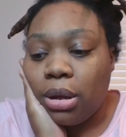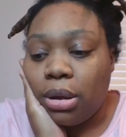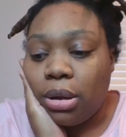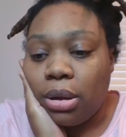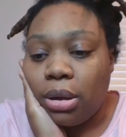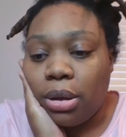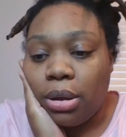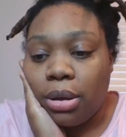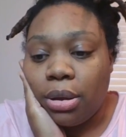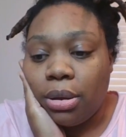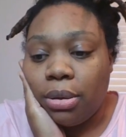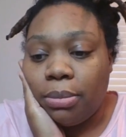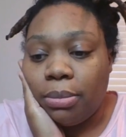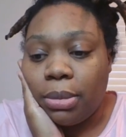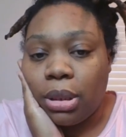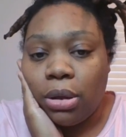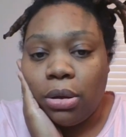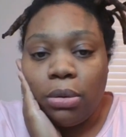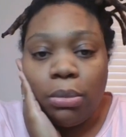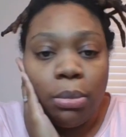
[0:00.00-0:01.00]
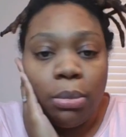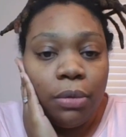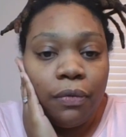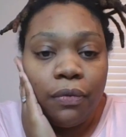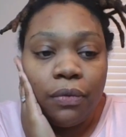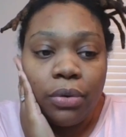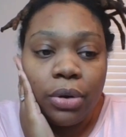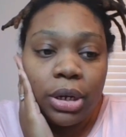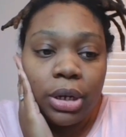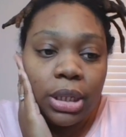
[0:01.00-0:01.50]
a little
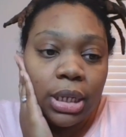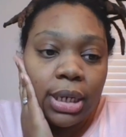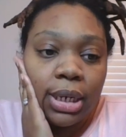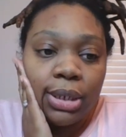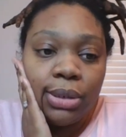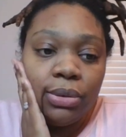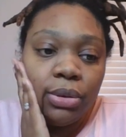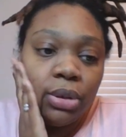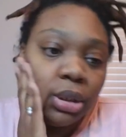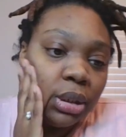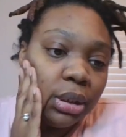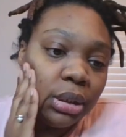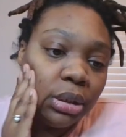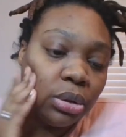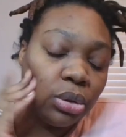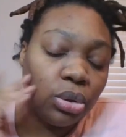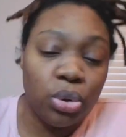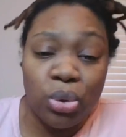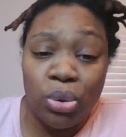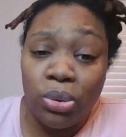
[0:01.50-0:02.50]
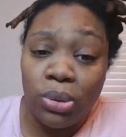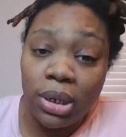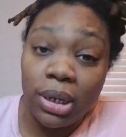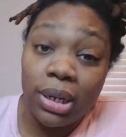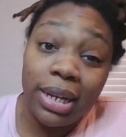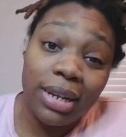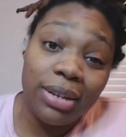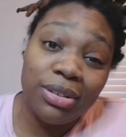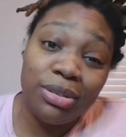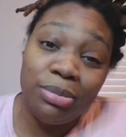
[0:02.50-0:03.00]
before then, I was just cool
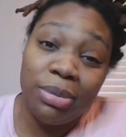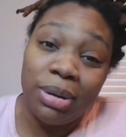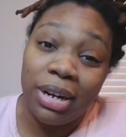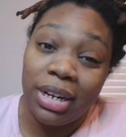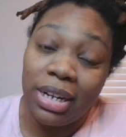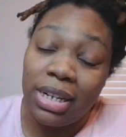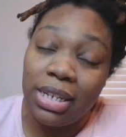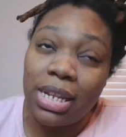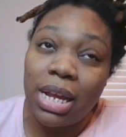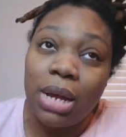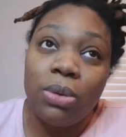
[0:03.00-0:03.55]
on house parties.